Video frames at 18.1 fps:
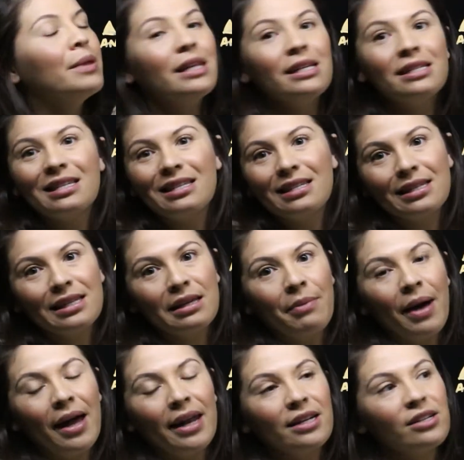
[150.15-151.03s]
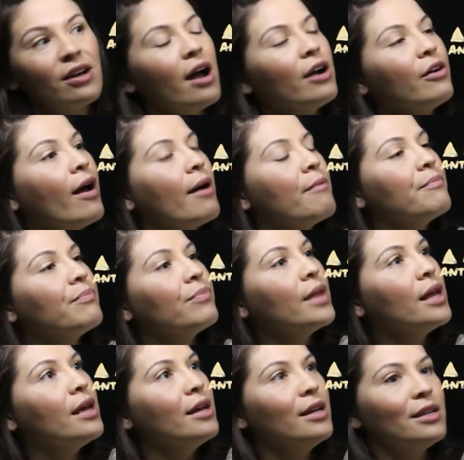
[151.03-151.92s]
this is a schematic diagram.
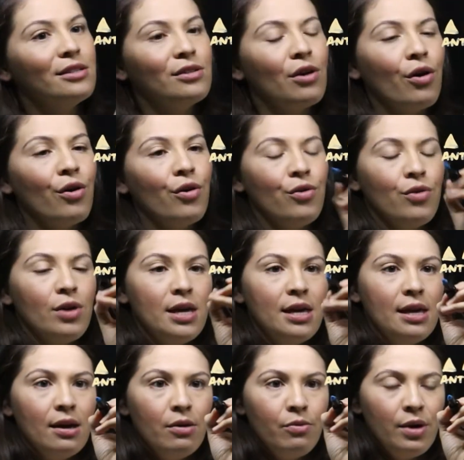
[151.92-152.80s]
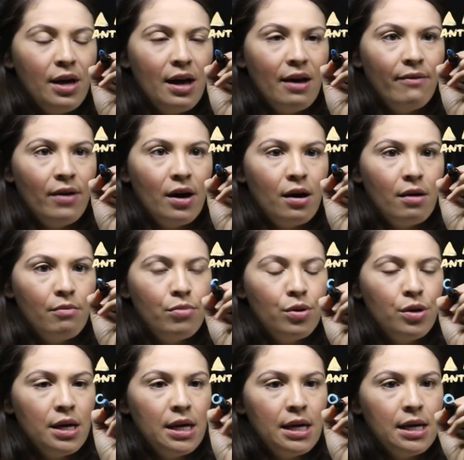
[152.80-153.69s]
So here we have our
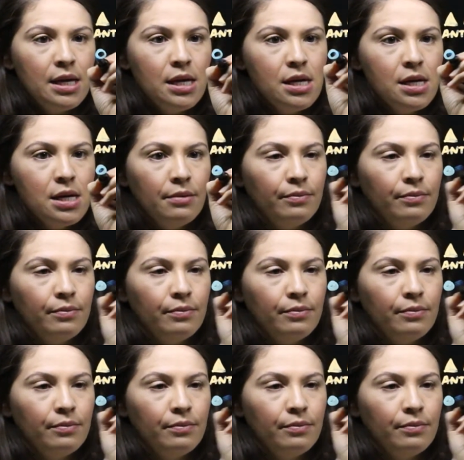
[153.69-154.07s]
B.